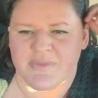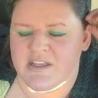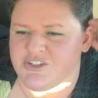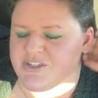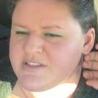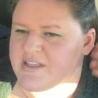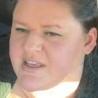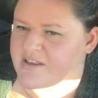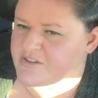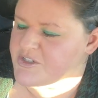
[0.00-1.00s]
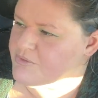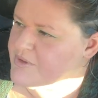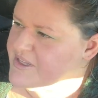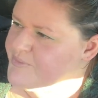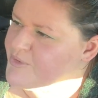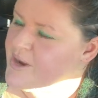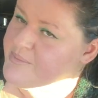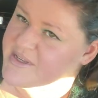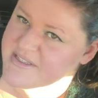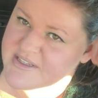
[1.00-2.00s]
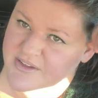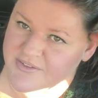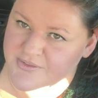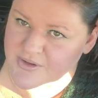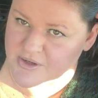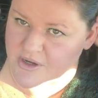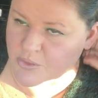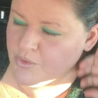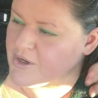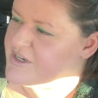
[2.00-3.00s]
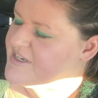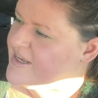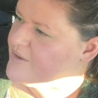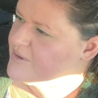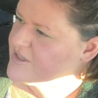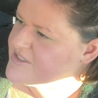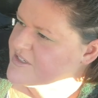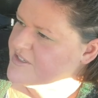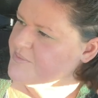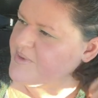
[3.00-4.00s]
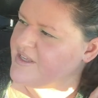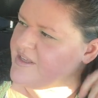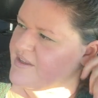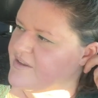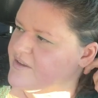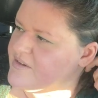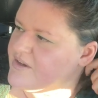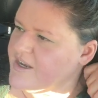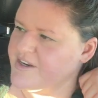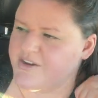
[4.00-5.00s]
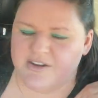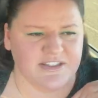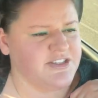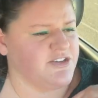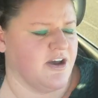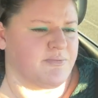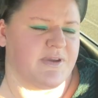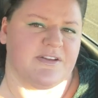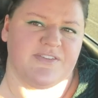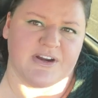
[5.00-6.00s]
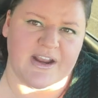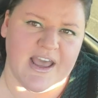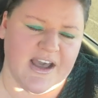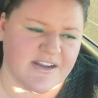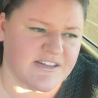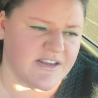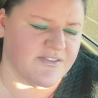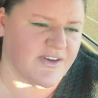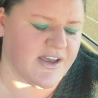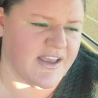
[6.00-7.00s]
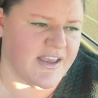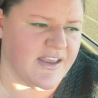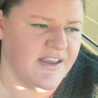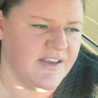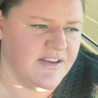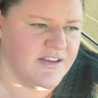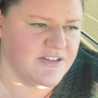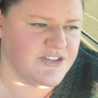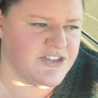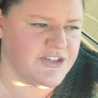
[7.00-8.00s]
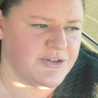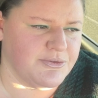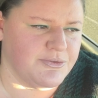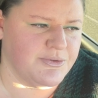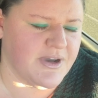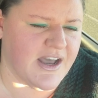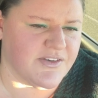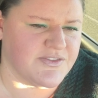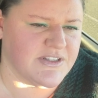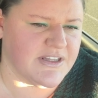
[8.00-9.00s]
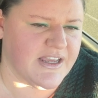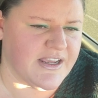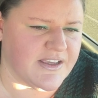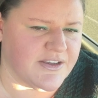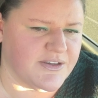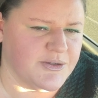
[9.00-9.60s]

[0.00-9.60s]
just like to really prep myself for a work day where it's going to be kind of nonstop and very active, I do have to like,